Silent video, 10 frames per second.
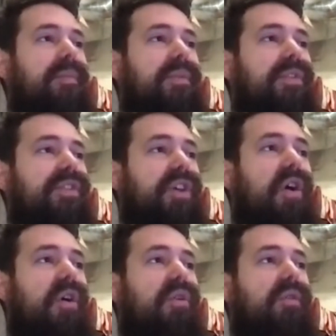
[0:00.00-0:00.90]

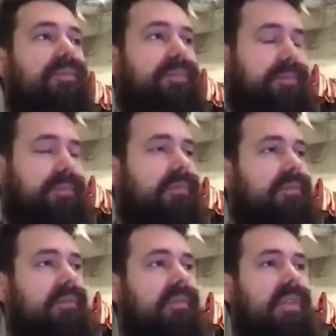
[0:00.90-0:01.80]
So
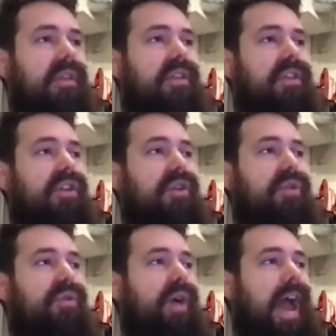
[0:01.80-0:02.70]

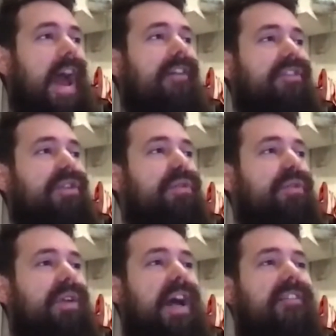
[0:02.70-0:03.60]
you have
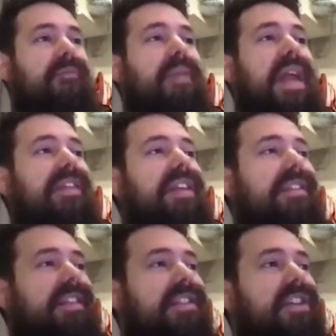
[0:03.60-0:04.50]
to kind of make
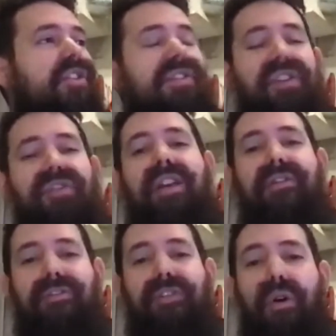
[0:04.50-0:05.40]
these decisions to try
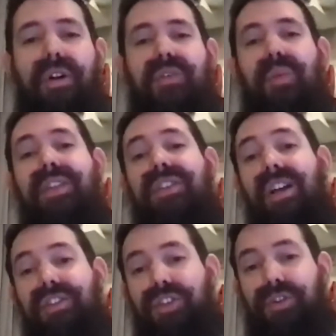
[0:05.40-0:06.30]
and focus what's
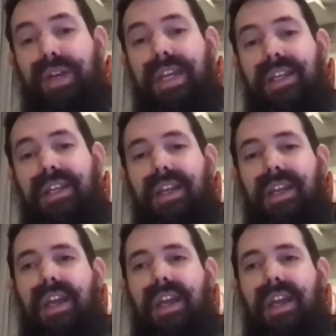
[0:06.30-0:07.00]
on screen